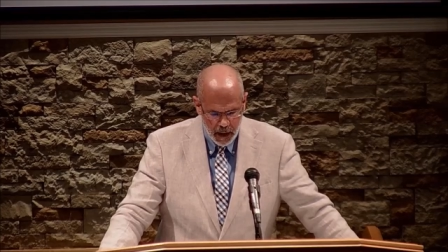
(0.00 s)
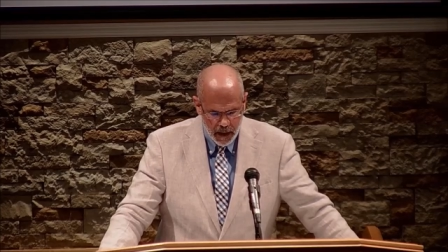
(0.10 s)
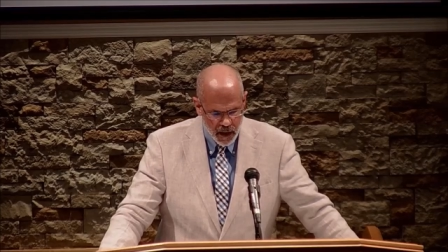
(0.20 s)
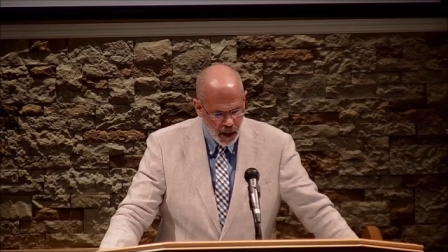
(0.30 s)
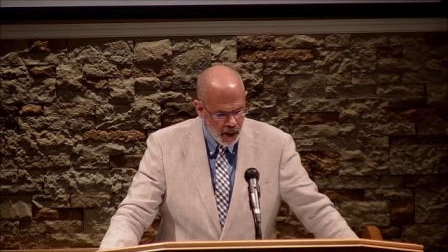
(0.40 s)

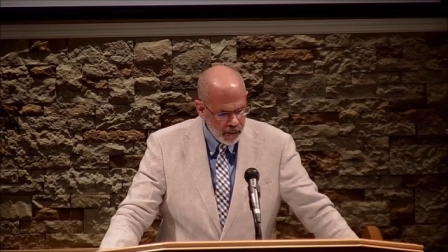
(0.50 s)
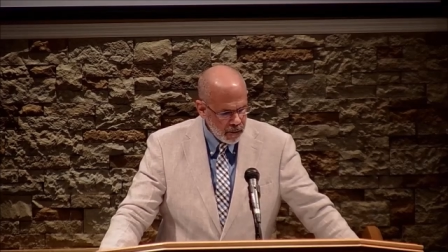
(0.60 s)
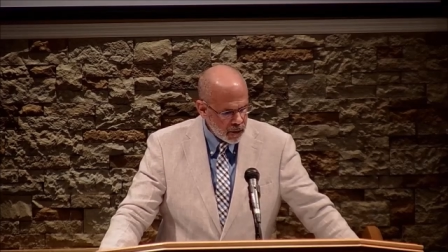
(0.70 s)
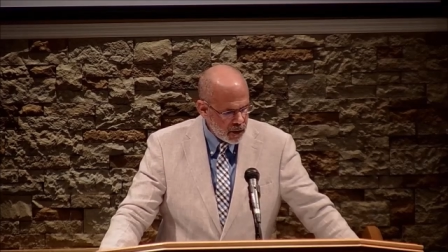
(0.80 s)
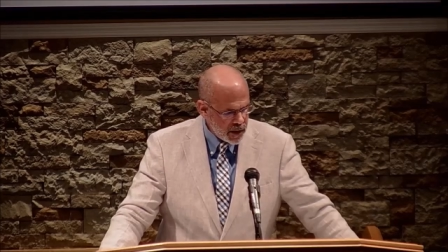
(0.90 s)

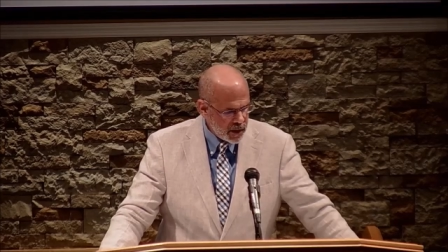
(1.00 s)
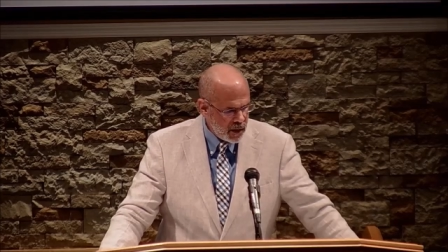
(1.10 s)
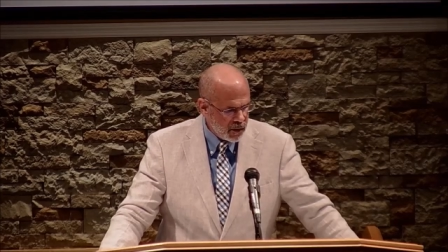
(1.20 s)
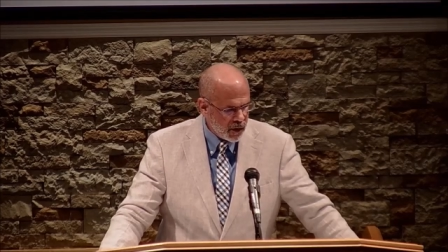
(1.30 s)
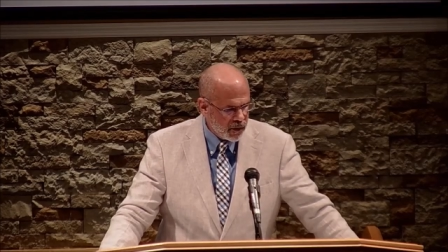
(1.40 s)
Some
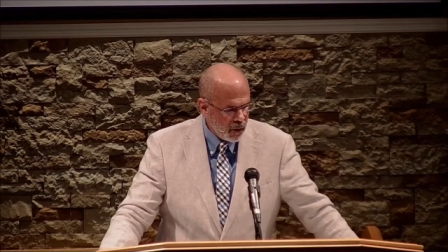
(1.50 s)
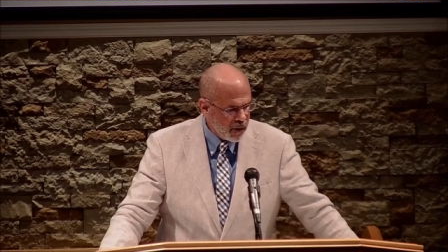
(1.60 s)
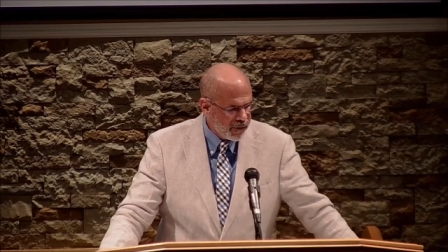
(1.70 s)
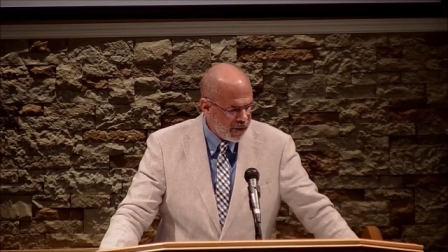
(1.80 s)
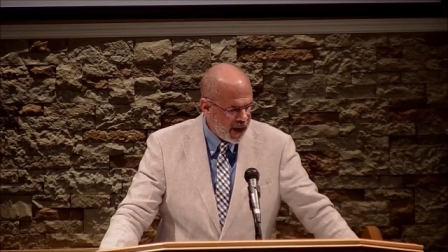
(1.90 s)
Christians are so
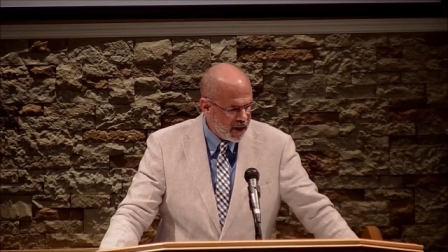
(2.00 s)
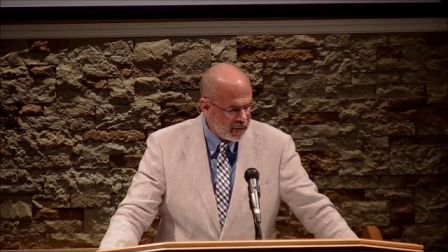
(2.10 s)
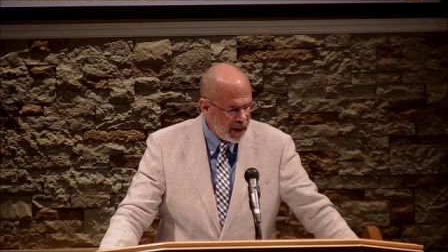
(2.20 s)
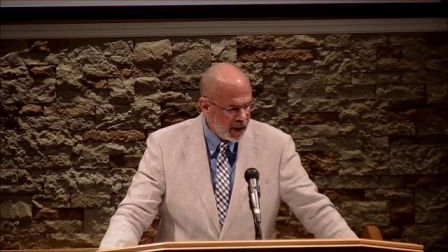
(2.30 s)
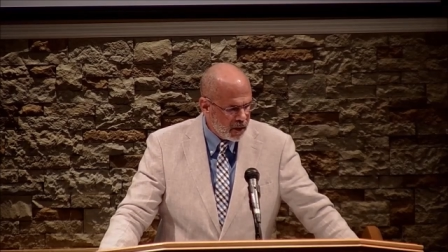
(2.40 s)
afraid of
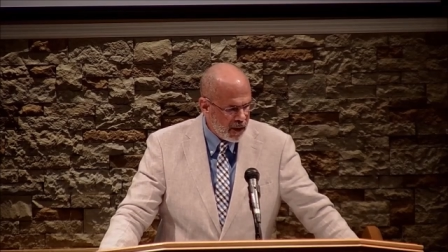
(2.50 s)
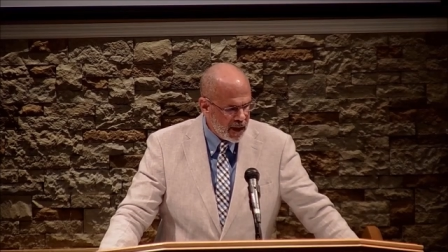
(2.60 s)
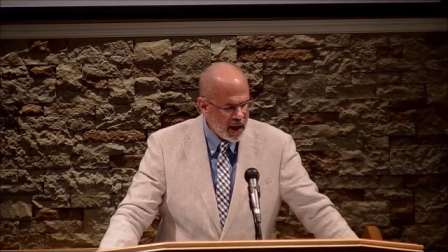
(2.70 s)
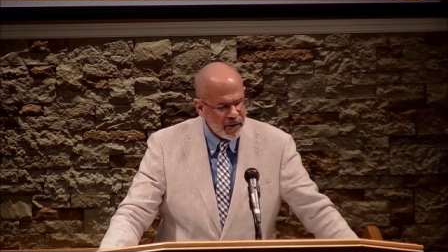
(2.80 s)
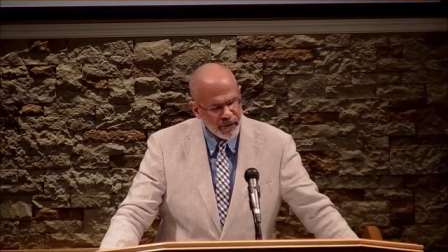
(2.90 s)
being great,
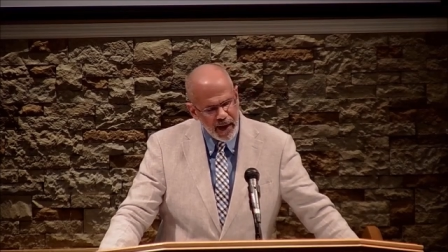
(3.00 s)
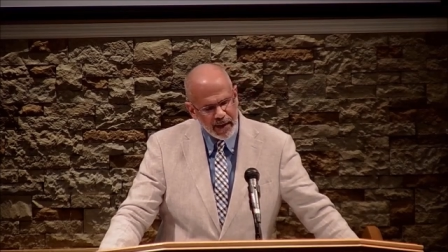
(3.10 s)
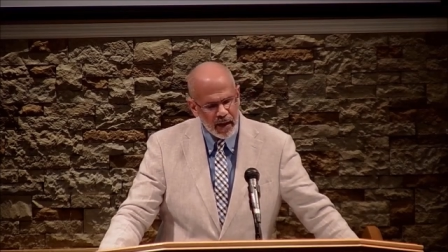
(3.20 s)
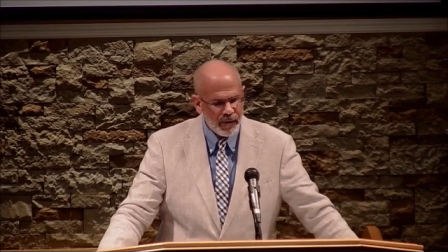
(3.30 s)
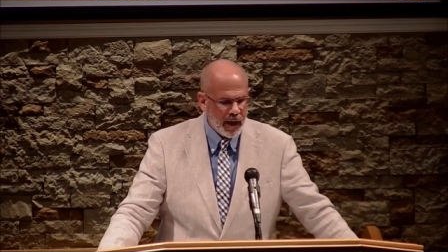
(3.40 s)
they're afraid
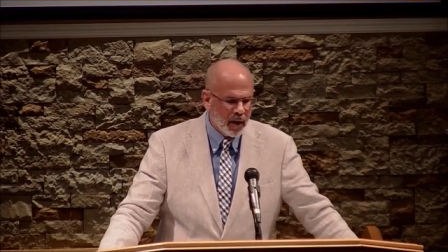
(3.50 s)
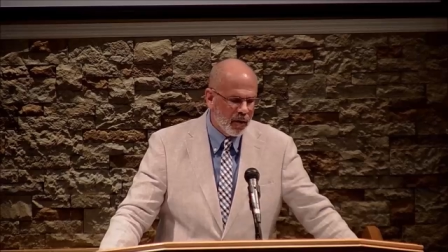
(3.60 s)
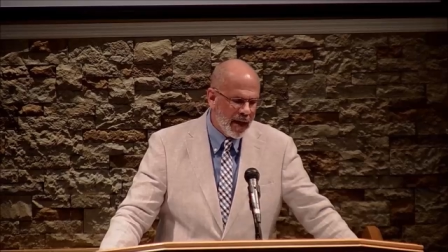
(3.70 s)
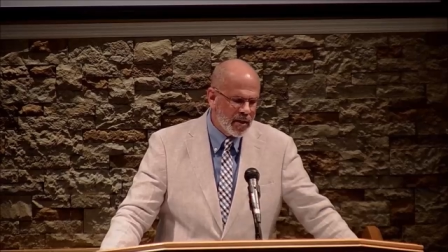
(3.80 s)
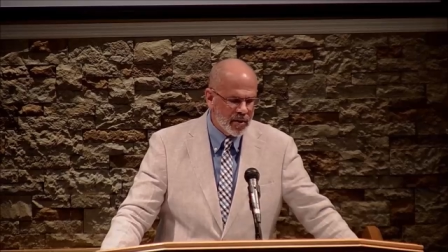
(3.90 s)
that if they're
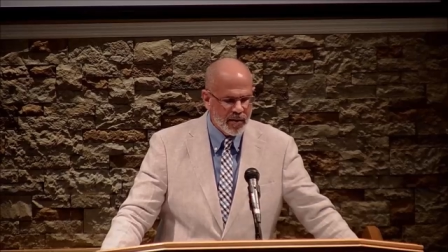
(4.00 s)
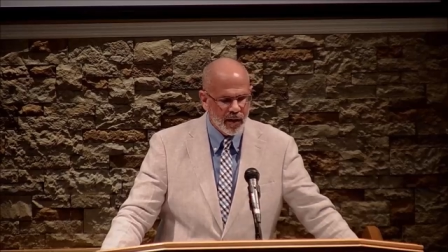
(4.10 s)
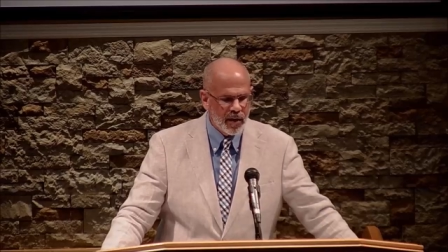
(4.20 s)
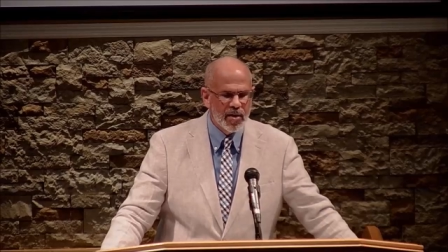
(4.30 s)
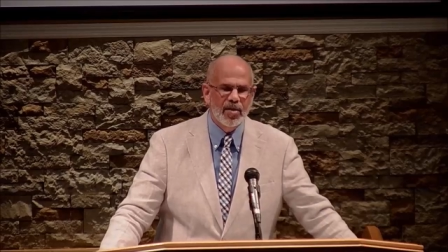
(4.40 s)
gracious, they're
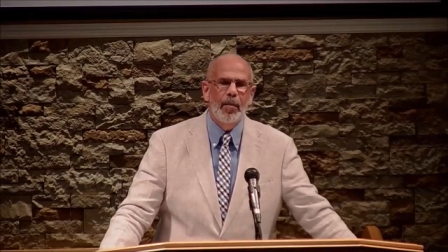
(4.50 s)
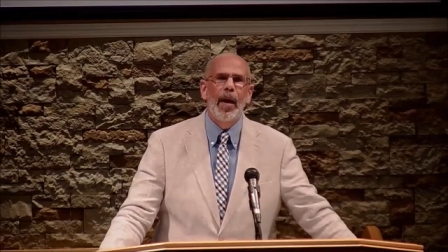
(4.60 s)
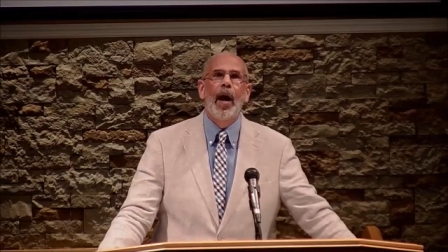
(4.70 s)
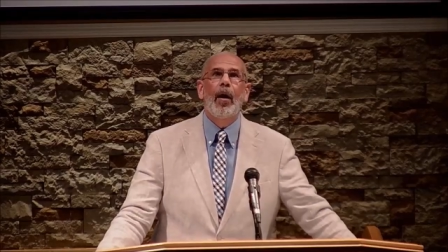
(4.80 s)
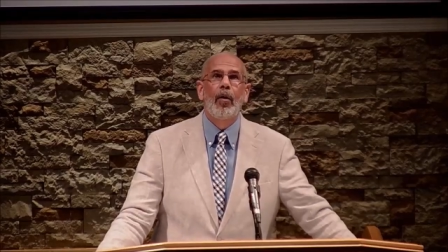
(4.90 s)
going to
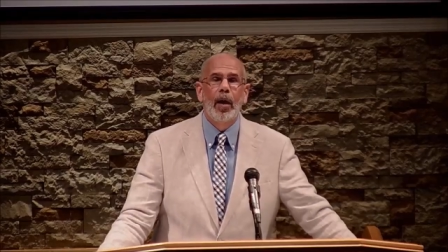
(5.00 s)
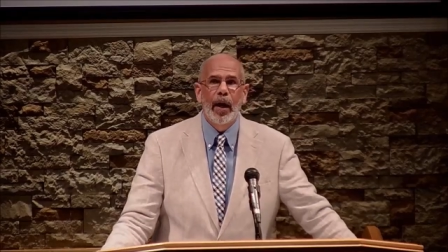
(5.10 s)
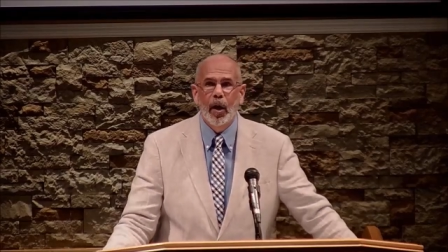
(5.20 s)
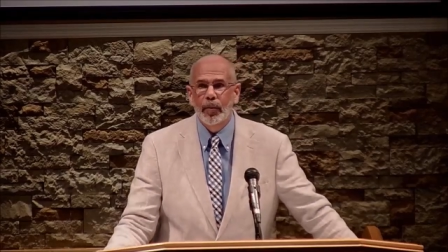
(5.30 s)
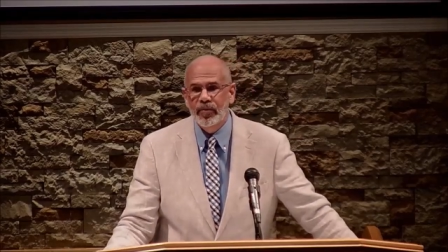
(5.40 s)
somehow
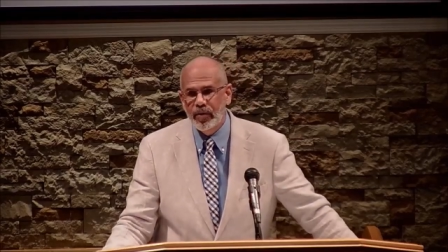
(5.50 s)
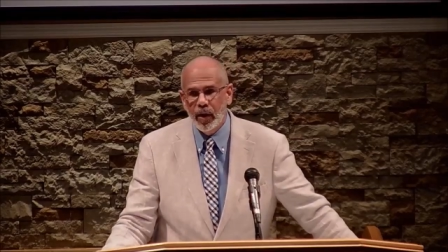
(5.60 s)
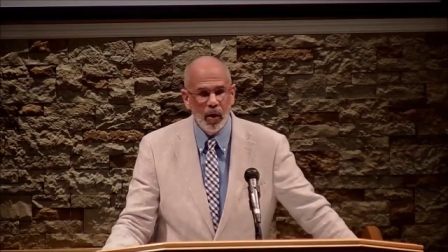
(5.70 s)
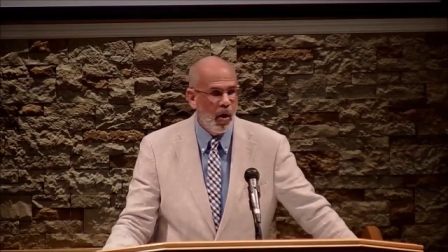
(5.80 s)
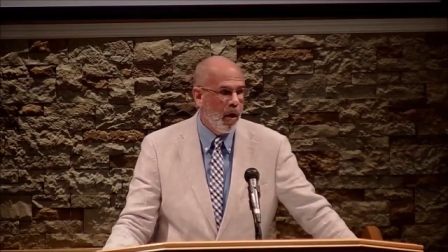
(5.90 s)
help sin
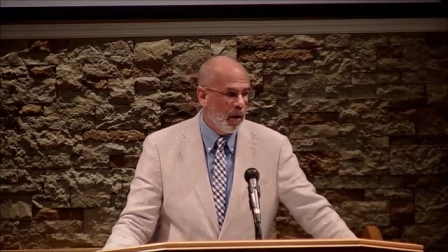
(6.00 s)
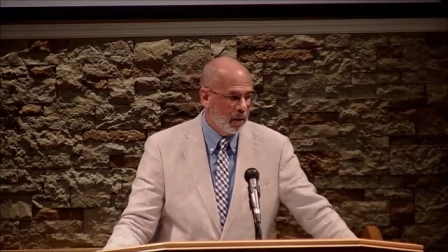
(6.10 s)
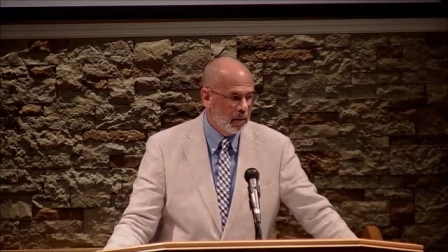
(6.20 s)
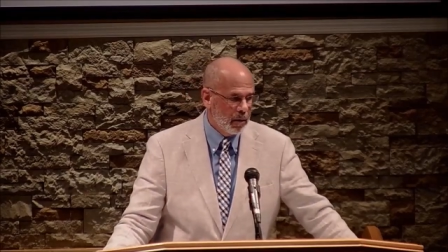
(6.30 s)
along.